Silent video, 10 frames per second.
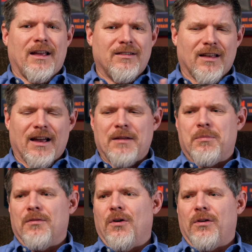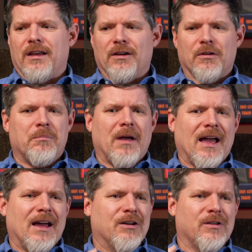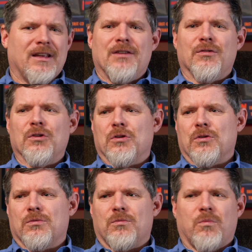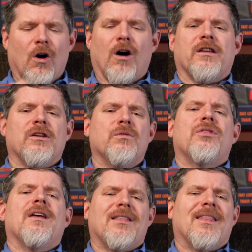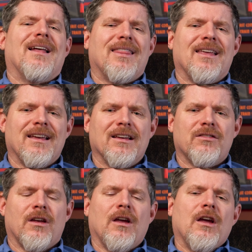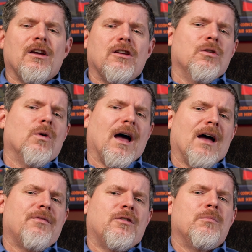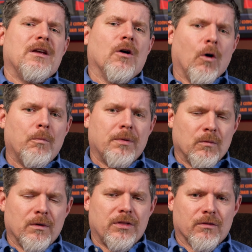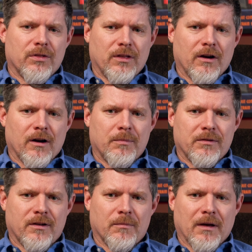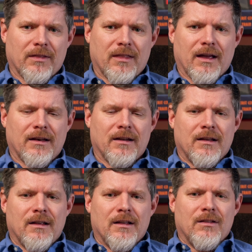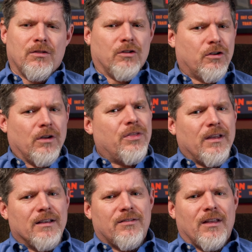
anxiety-provoking or bad or evil or wrong you think that thing is, you have to be open with your therapist about that. The good thing is